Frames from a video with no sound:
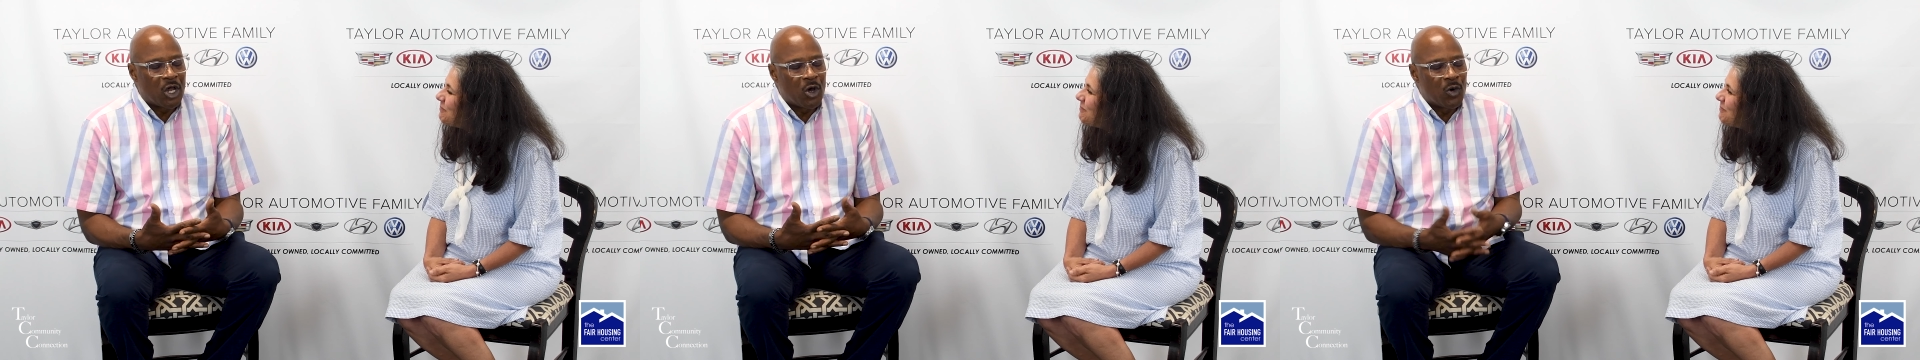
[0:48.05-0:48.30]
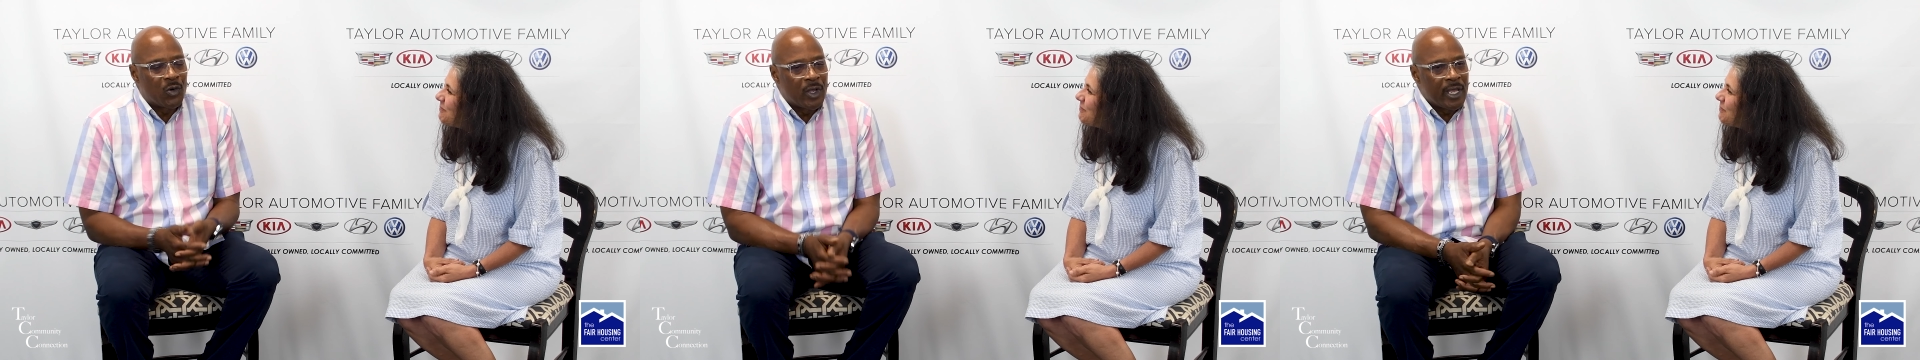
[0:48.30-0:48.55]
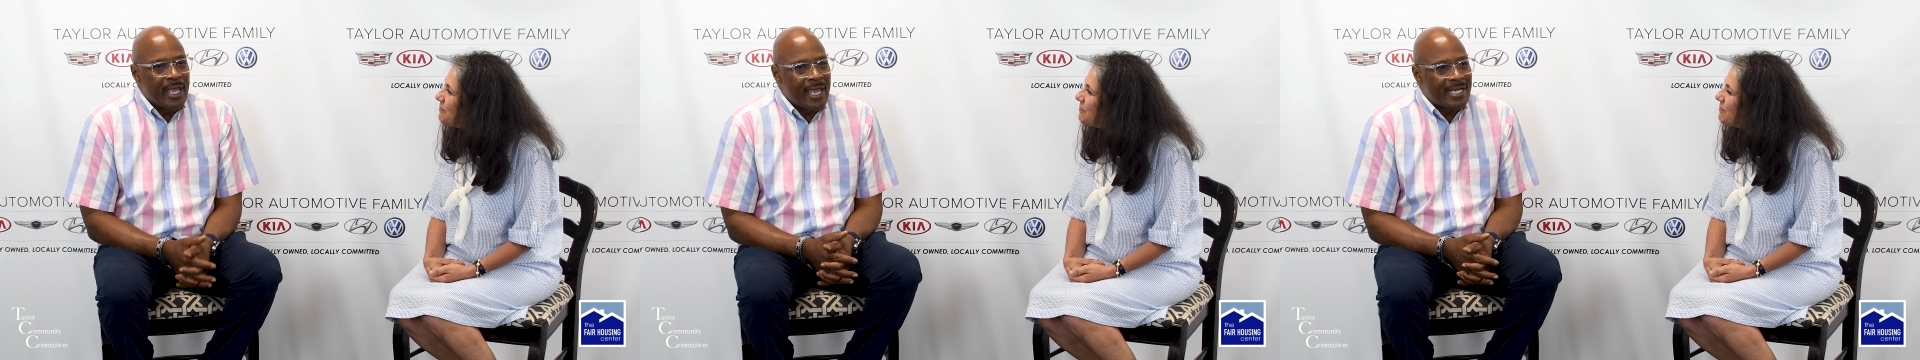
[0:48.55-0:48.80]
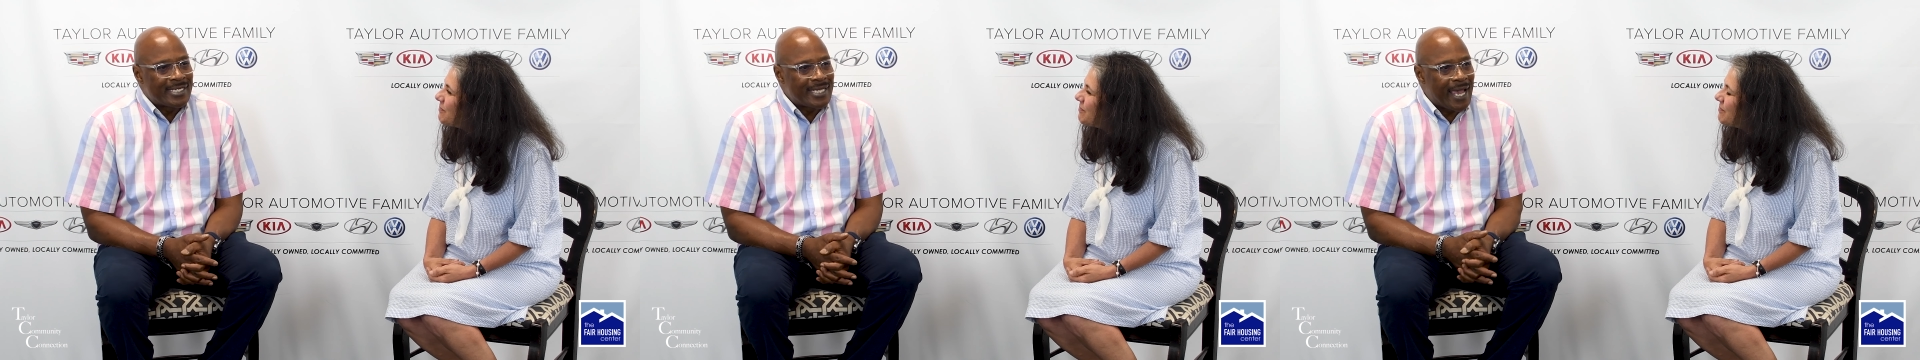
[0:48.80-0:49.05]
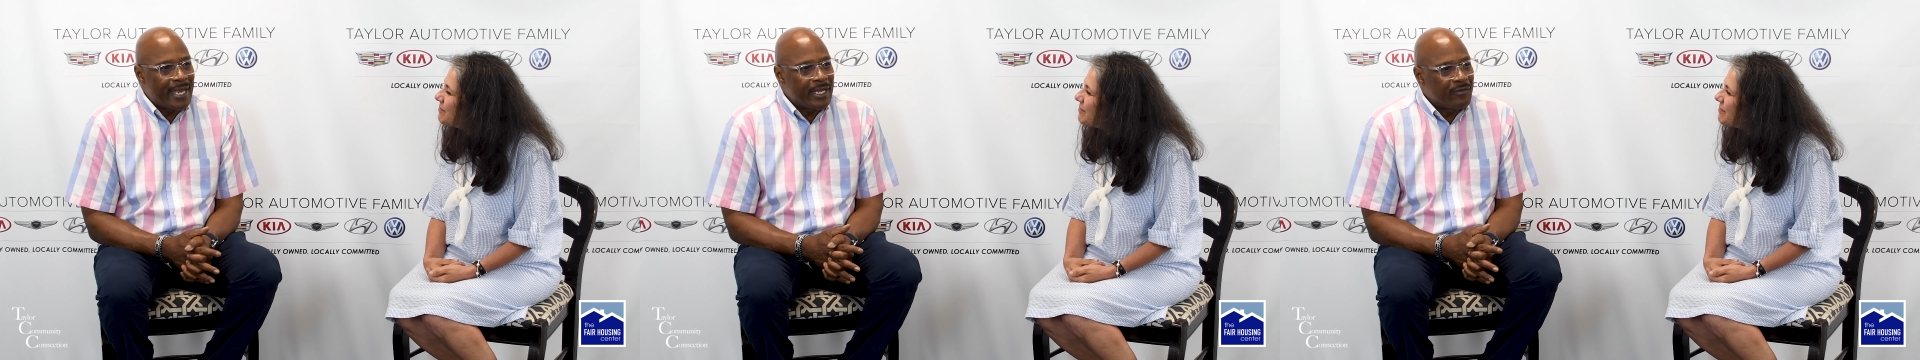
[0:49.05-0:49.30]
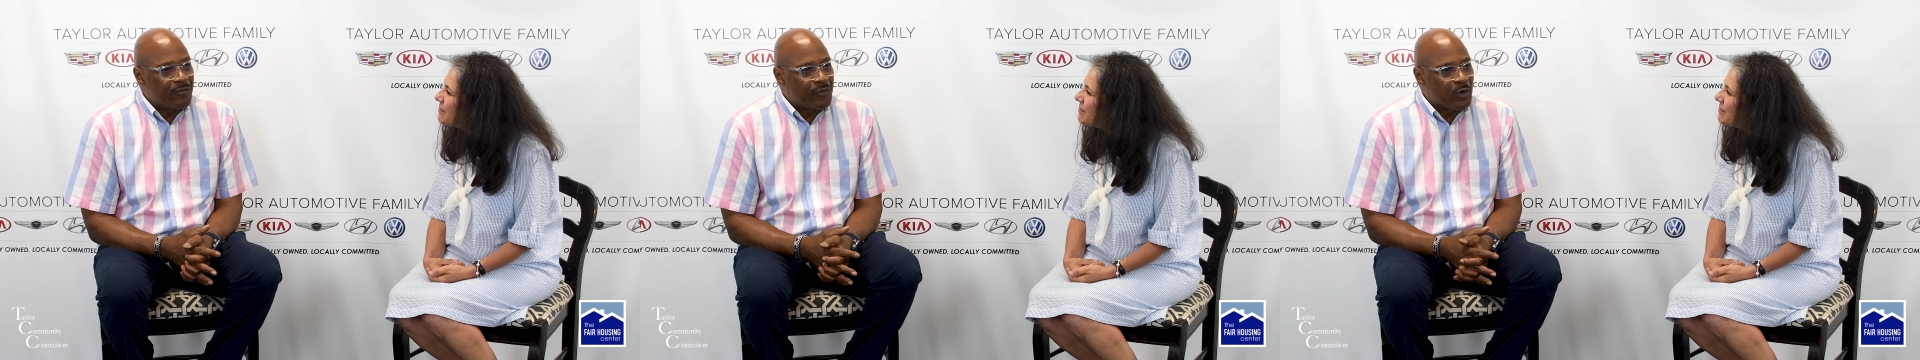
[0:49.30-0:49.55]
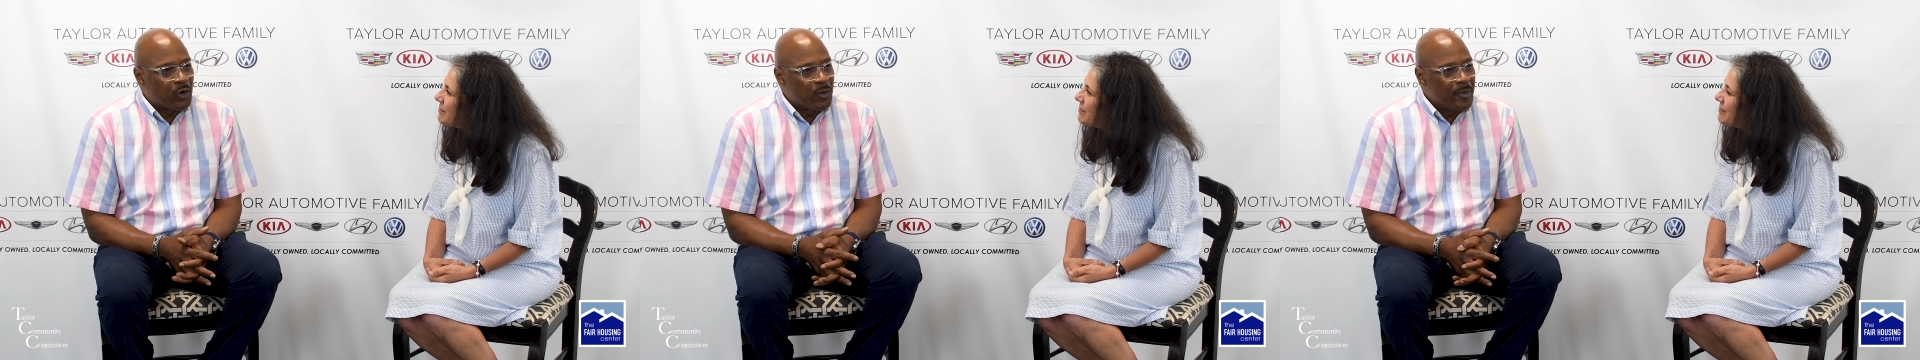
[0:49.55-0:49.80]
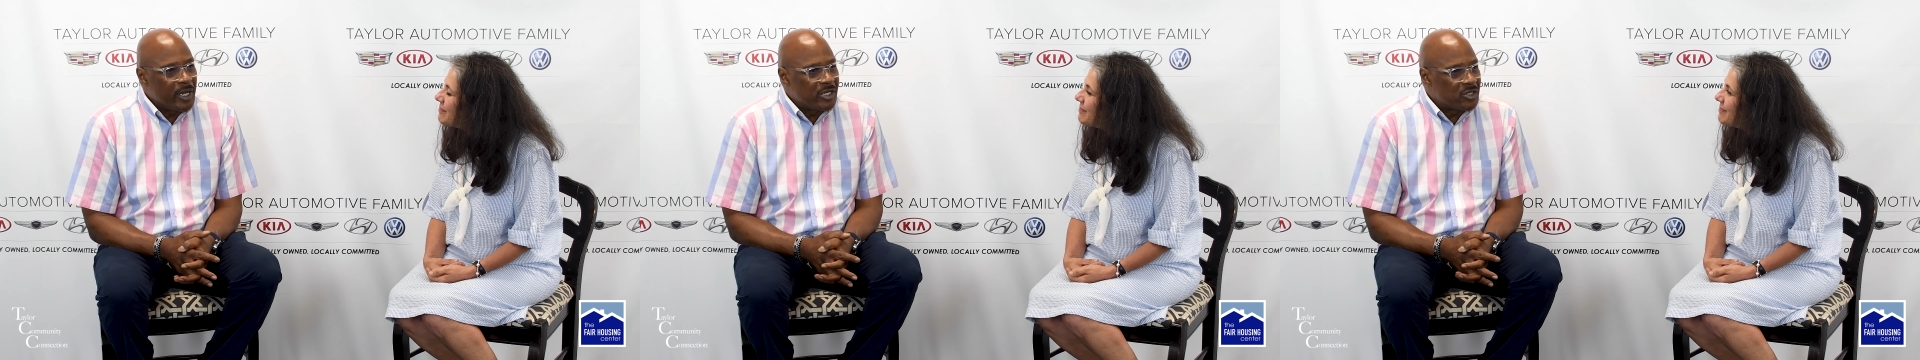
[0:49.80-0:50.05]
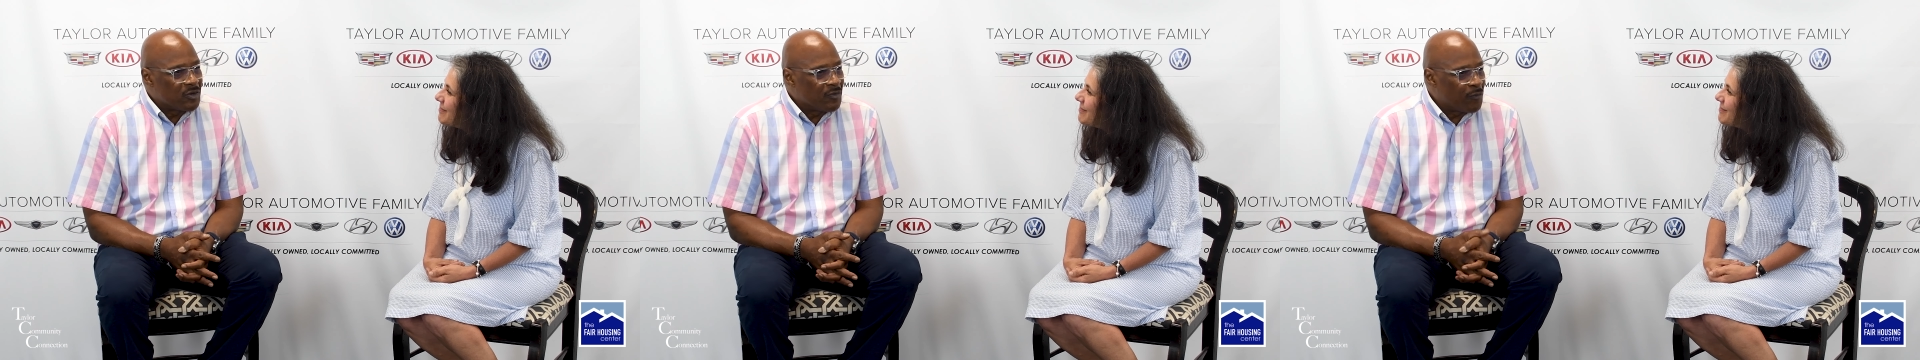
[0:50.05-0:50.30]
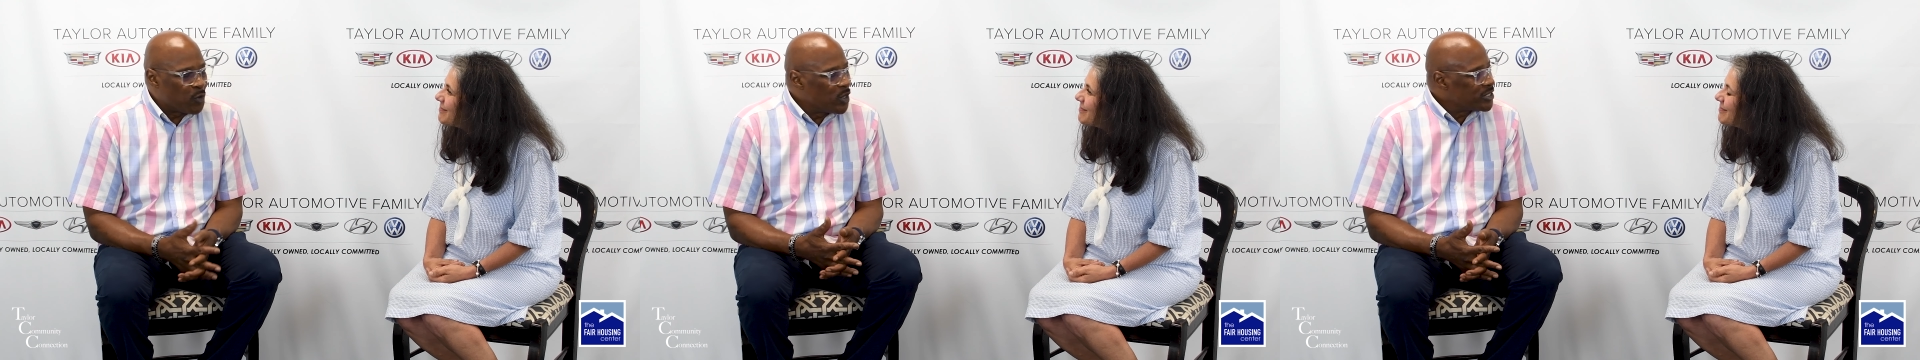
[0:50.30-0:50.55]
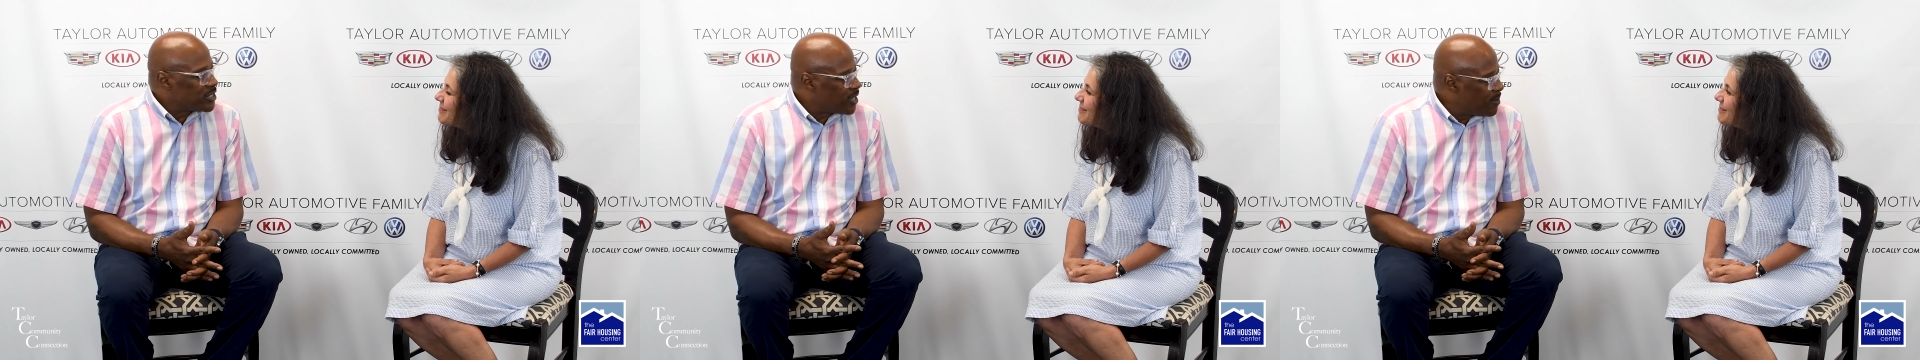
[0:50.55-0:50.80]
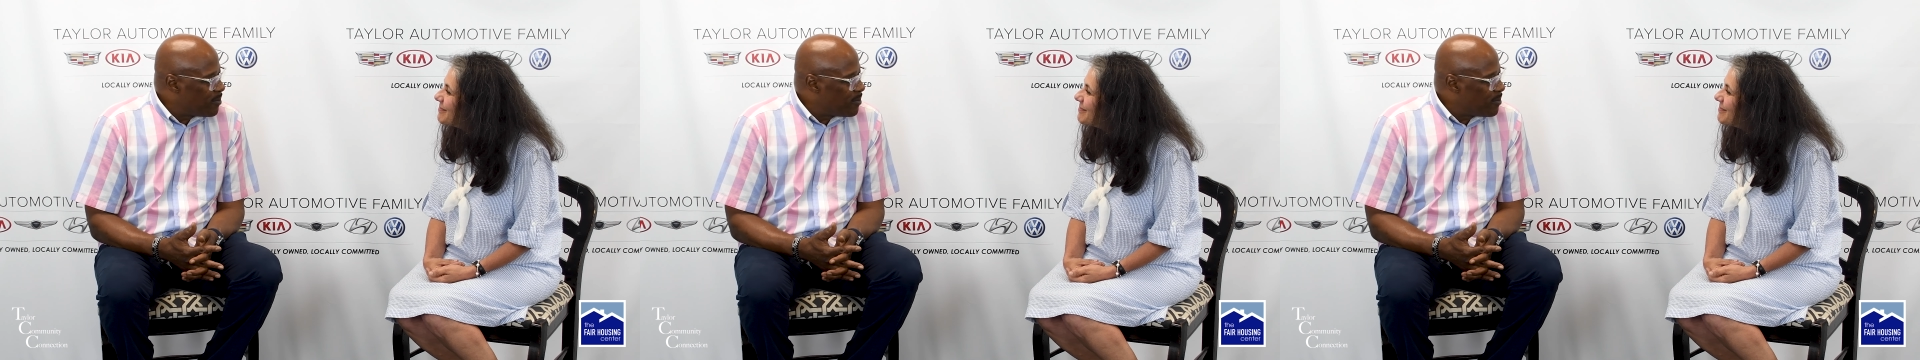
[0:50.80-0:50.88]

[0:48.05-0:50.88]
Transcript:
Speaker 1: so exciting for me to for us to